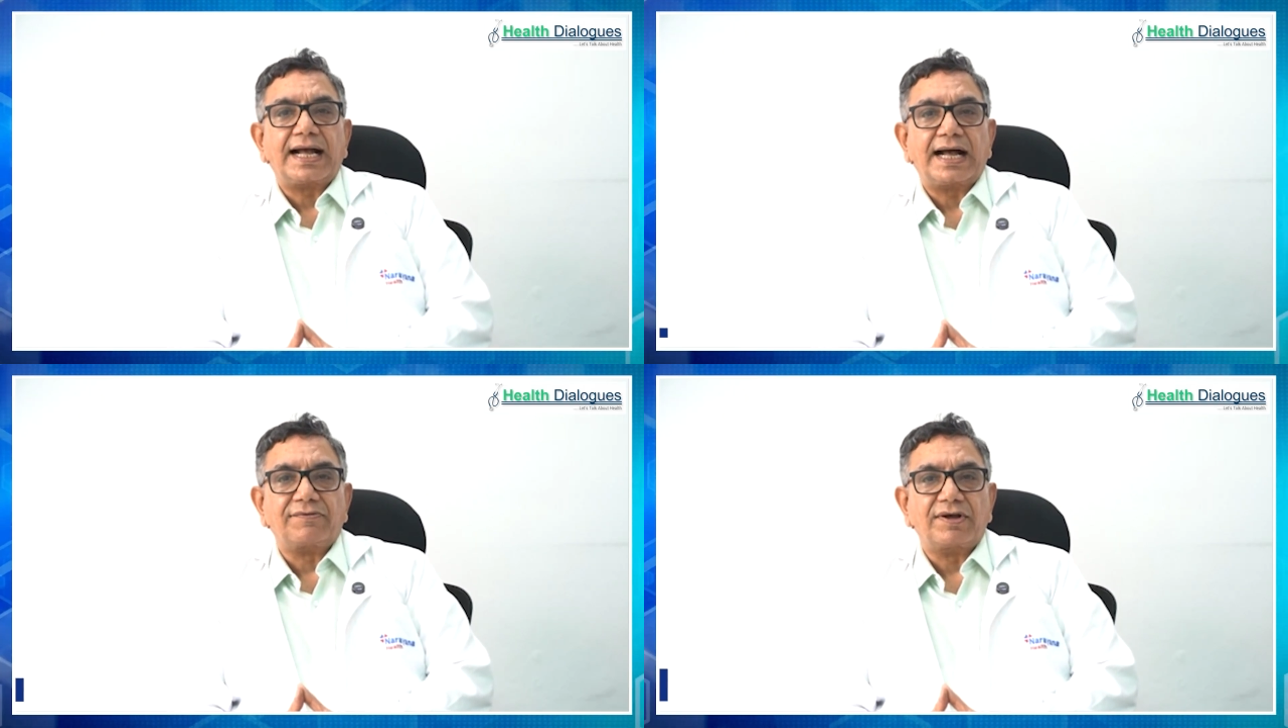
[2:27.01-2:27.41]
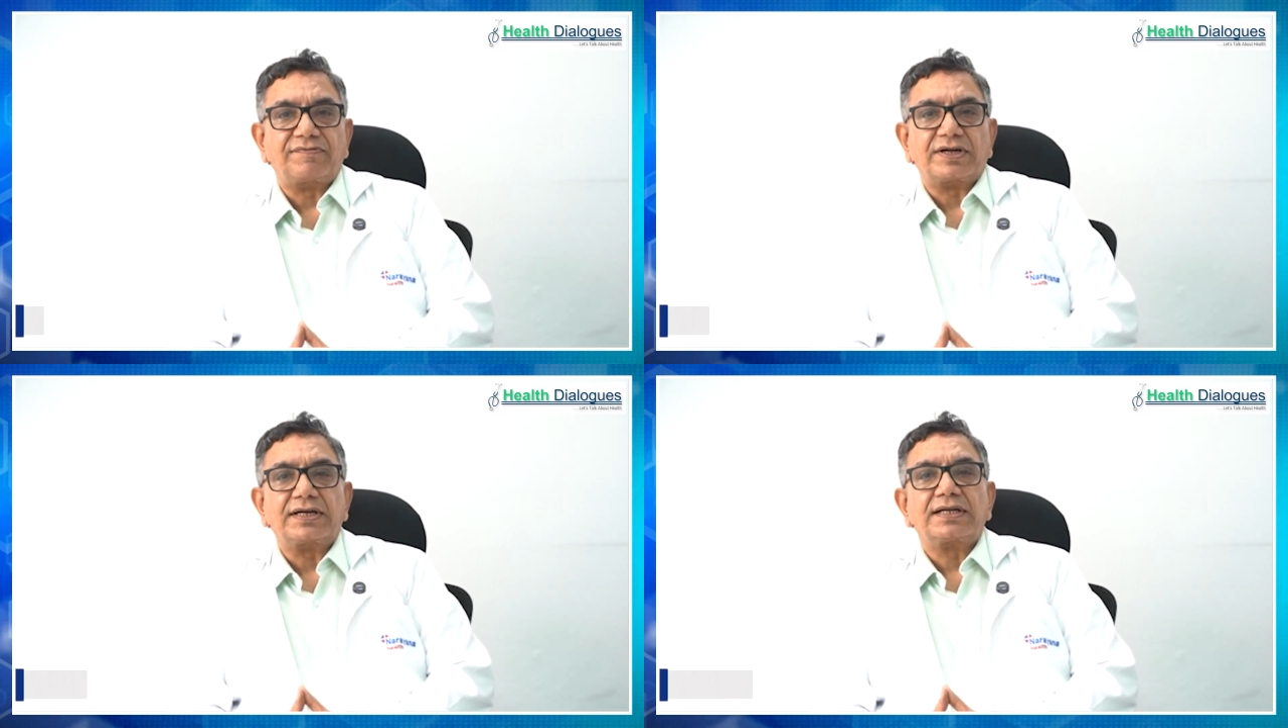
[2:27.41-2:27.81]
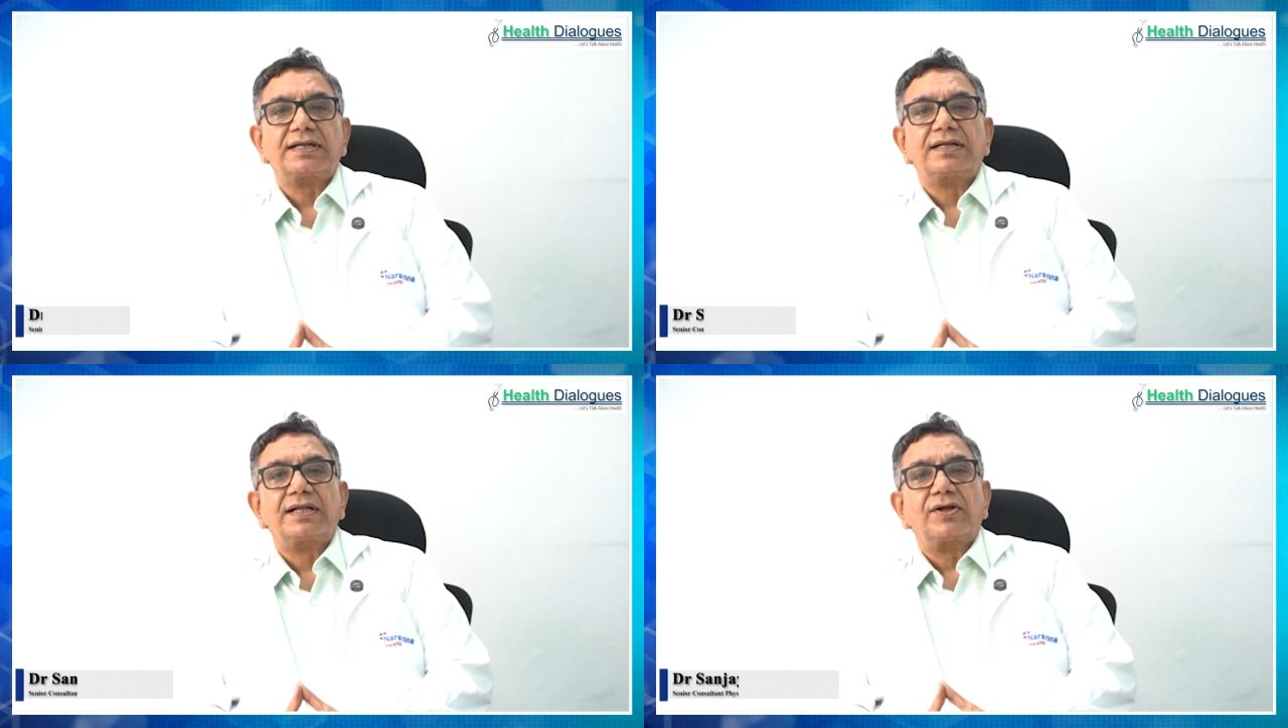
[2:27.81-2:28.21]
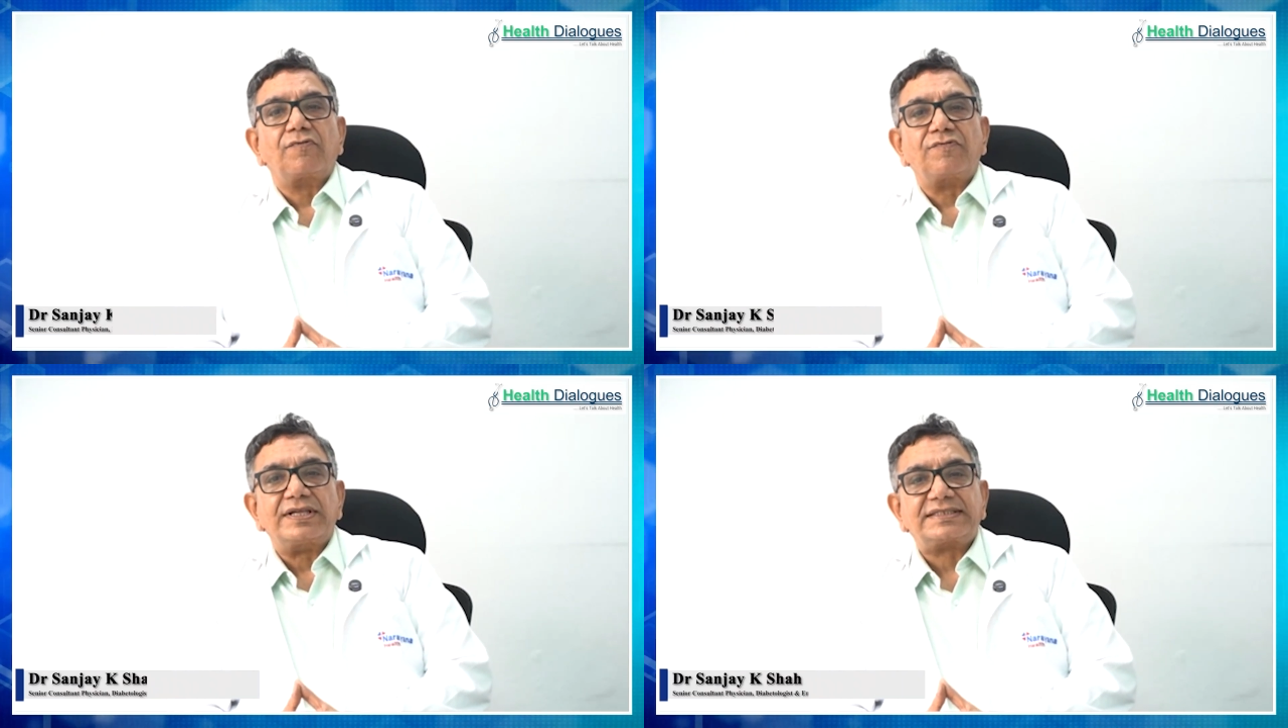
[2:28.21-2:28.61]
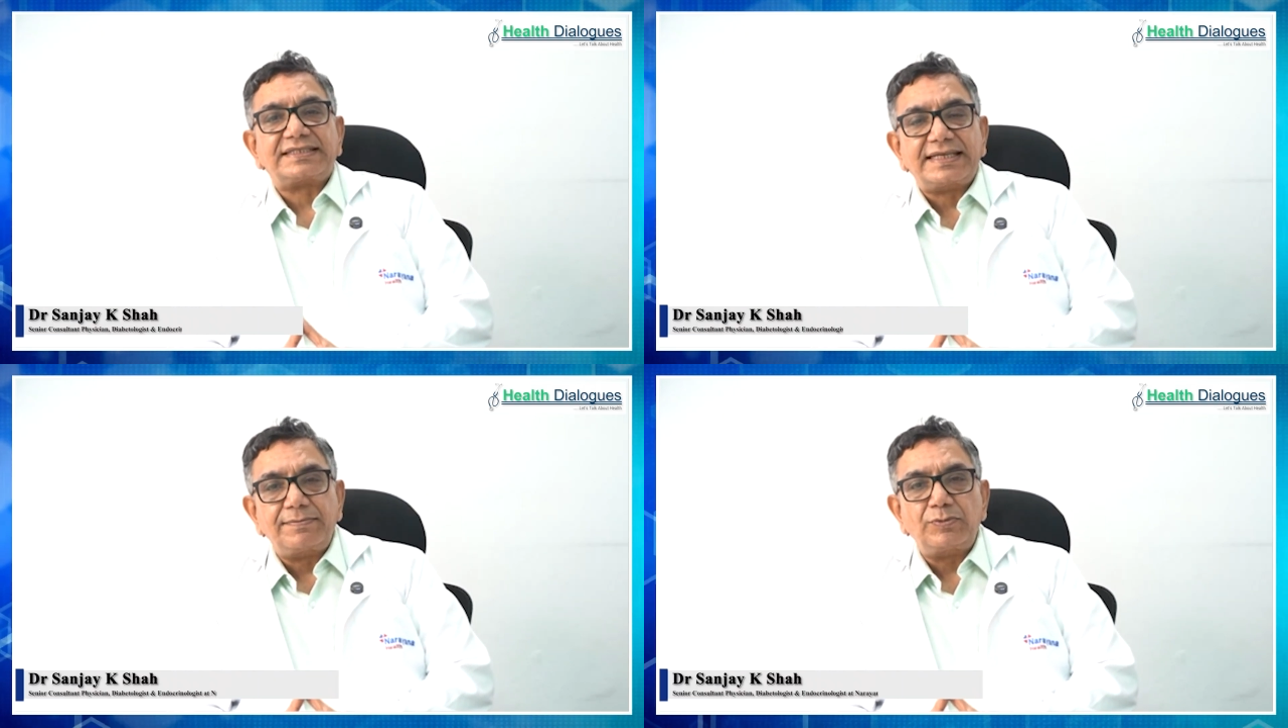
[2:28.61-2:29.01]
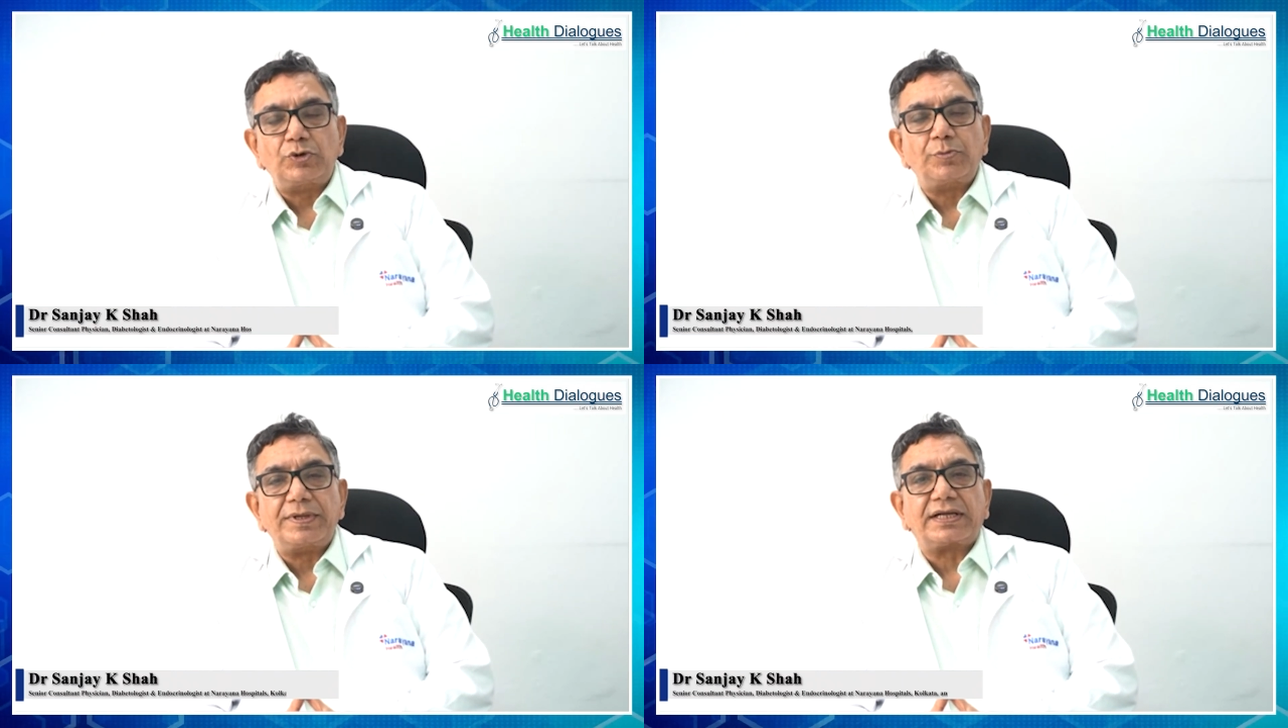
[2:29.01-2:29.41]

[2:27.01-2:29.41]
However, we seem to